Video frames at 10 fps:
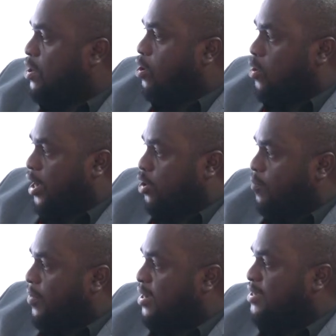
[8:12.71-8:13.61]
or a
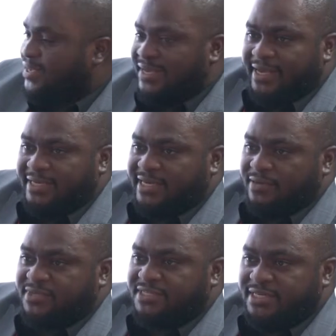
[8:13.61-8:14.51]
comma, it can
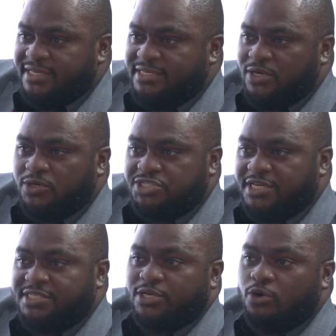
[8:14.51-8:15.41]
mislead or
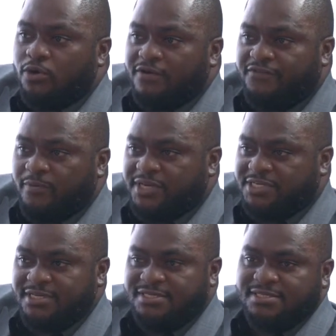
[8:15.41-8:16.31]
change the whole
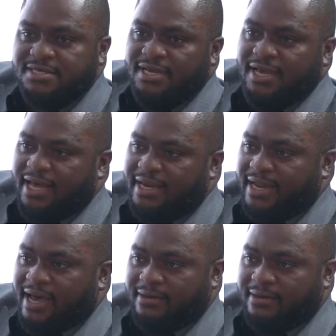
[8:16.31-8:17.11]
informations, and